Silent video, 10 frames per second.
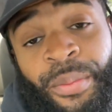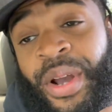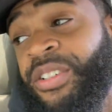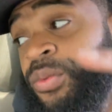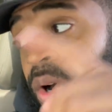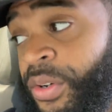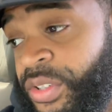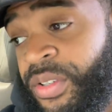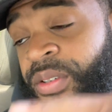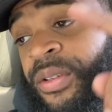brakes and
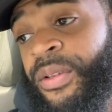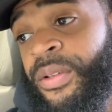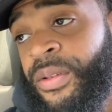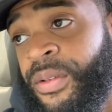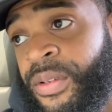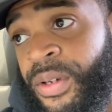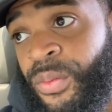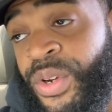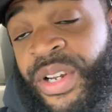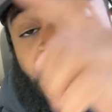rotors, the
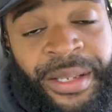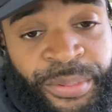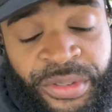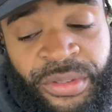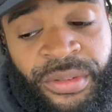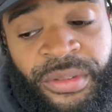rear calipers.